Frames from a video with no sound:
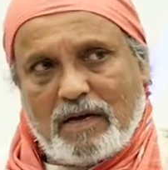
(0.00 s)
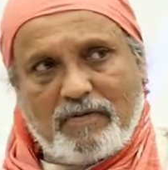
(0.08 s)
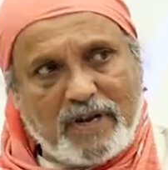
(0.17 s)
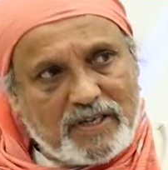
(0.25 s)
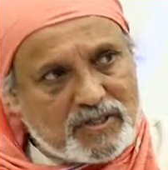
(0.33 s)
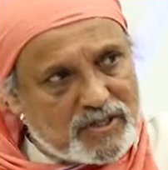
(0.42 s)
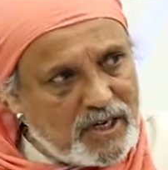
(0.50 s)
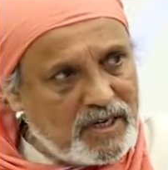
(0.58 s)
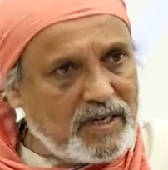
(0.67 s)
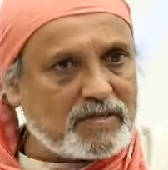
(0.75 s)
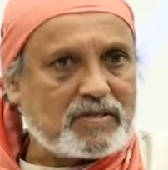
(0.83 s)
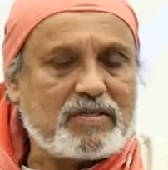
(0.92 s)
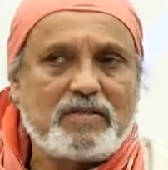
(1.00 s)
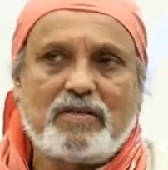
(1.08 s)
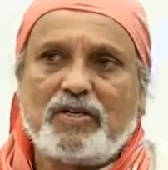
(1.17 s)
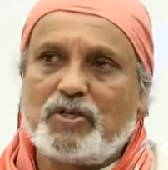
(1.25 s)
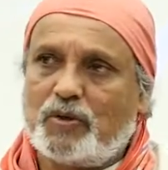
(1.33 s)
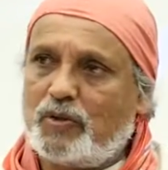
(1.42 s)
a very
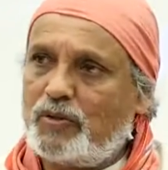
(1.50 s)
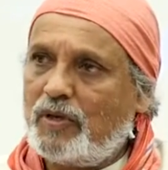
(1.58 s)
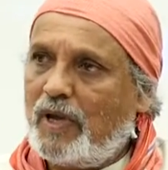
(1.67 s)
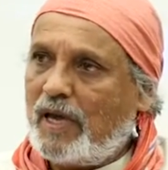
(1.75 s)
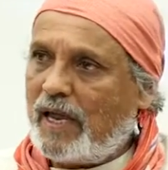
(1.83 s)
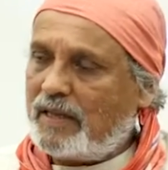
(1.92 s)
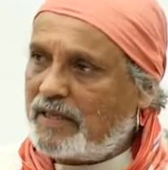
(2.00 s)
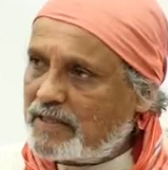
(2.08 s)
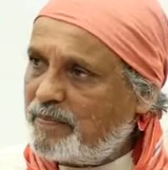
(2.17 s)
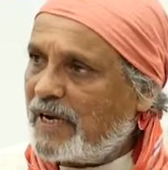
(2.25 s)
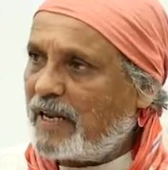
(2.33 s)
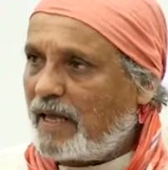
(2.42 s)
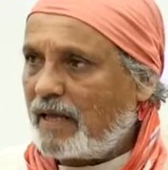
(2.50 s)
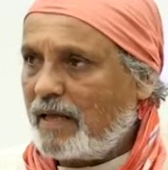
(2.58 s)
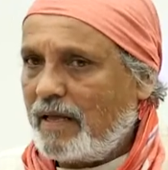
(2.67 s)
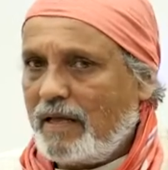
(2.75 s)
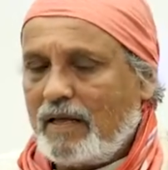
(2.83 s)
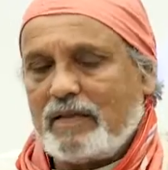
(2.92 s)
serious issues, and this
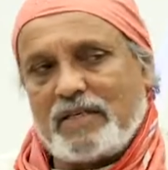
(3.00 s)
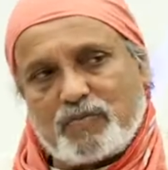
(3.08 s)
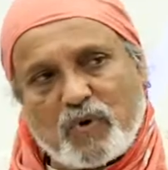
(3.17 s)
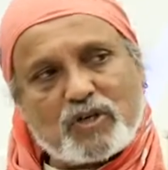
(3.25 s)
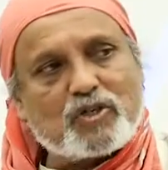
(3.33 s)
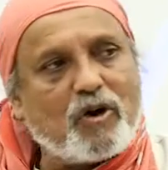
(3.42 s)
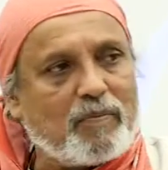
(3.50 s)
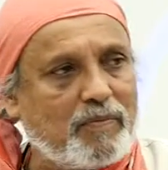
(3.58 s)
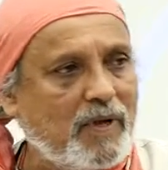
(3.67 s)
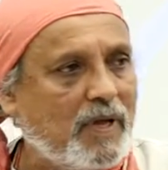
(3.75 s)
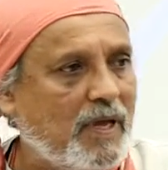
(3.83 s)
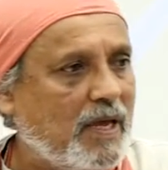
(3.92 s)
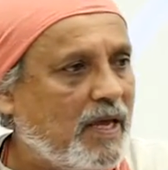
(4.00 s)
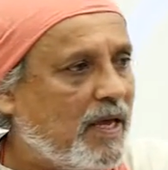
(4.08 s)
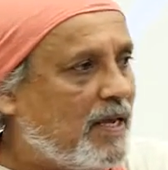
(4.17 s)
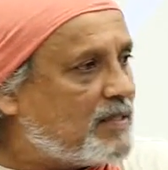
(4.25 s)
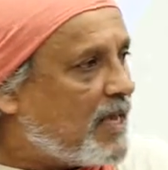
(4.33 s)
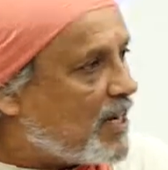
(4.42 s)
meeting, this workshop,
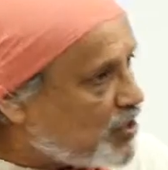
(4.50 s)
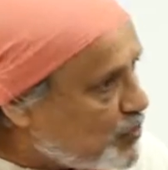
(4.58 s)
is a